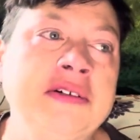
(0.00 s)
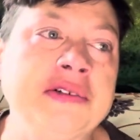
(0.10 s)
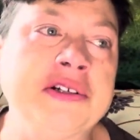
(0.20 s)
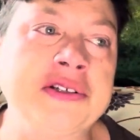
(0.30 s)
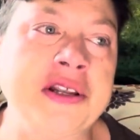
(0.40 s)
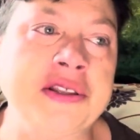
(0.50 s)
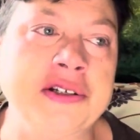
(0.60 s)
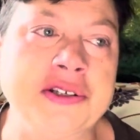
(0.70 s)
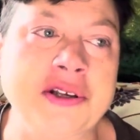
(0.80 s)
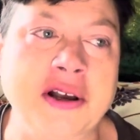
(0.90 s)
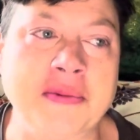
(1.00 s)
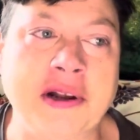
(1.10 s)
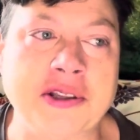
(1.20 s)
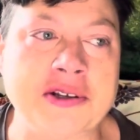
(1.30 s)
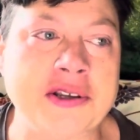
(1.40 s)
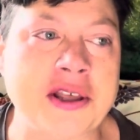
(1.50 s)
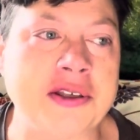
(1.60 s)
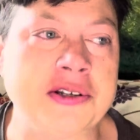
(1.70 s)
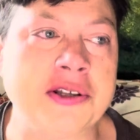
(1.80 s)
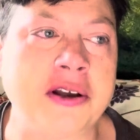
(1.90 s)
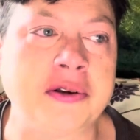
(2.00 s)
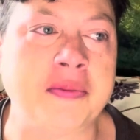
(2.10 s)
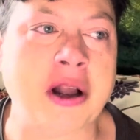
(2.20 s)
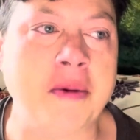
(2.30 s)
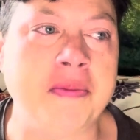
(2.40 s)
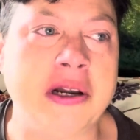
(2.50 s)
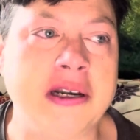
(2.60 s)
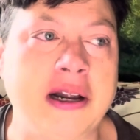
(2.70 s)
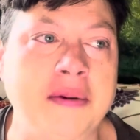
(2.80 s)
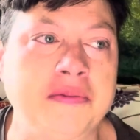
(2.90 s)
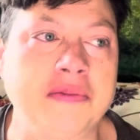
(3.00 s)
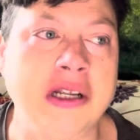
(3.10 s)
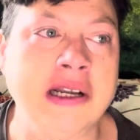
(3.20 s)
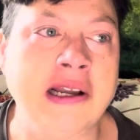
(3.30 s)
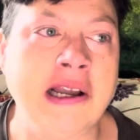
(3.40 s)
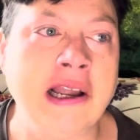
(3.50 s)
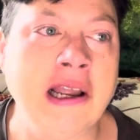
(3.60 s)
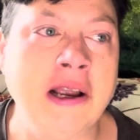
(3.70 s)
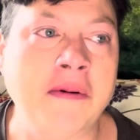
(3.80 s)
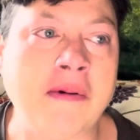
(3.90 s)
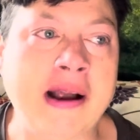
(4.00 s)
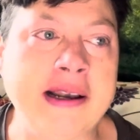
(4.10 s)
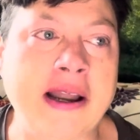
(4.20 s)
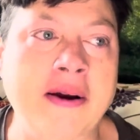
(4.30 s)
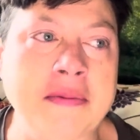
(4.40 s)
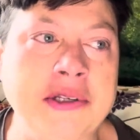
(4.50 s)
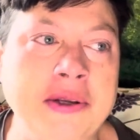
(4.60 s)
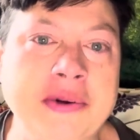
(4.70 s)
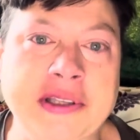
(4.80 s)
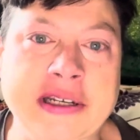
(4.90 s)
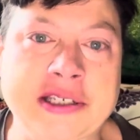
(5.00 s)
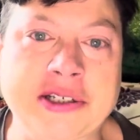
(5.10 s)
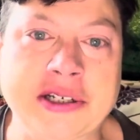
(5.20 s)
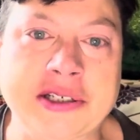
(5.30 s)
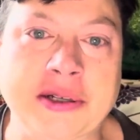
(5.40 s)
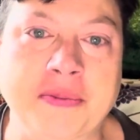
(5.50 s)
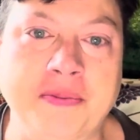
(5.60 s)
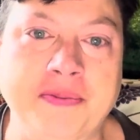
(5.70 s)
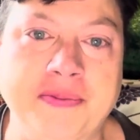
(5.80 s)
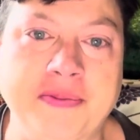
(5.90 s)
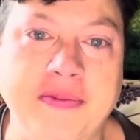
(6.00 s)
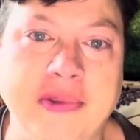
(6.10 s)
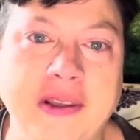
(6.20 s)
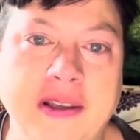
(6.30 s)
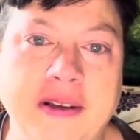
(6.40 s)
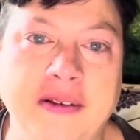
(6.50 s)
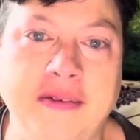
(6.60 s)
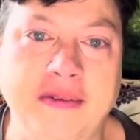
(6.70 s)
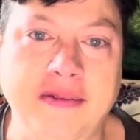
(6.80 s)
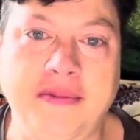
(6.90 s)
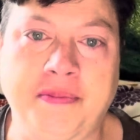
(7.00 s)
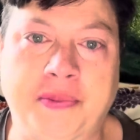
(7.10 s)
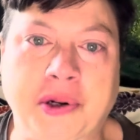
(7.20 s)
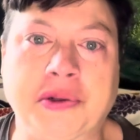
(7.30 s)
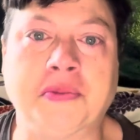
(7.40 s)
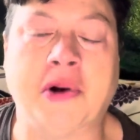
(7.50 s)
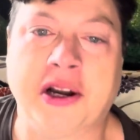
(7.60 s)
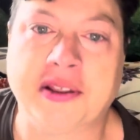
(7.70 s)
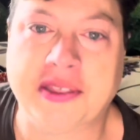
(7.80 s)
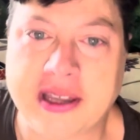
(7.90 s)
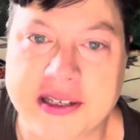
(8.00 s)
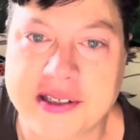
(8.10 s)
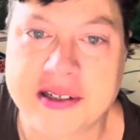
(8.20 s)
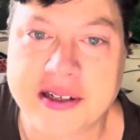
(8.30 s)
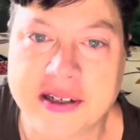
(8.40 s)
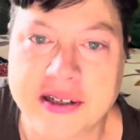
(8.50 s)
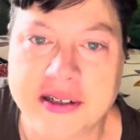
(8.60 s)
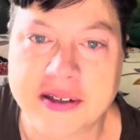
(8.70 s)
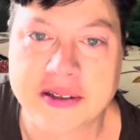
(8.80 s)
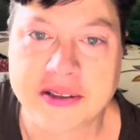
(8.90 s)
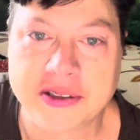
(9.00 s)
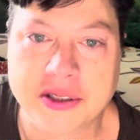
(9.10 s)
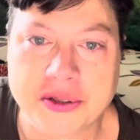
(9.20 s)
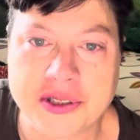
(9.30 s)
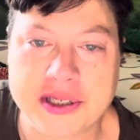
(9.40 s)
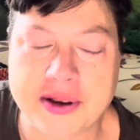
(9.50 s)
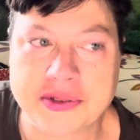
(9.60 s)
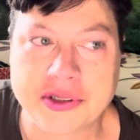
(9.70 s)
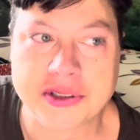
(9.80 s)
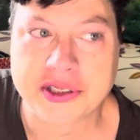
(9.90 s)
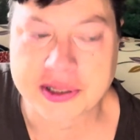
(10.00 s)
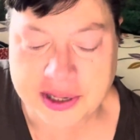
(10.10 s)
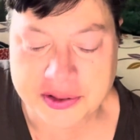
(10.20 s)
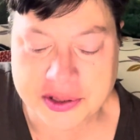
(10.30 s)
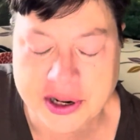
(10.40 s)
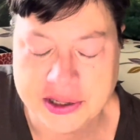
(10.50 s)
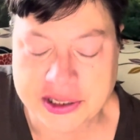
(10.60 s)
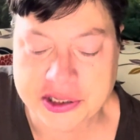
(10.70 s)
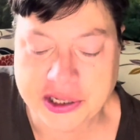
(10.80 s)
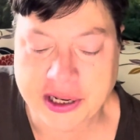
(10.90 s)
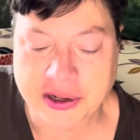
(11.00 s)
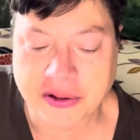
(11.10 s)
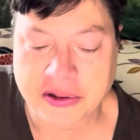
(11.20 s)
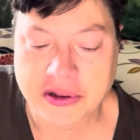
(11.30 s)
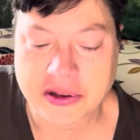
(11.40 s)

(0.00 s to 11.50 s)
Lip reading: There's nothing to talk about. There's nothing to talk about, but right now I'm doing this just to bookmark this. So since I've started this channel,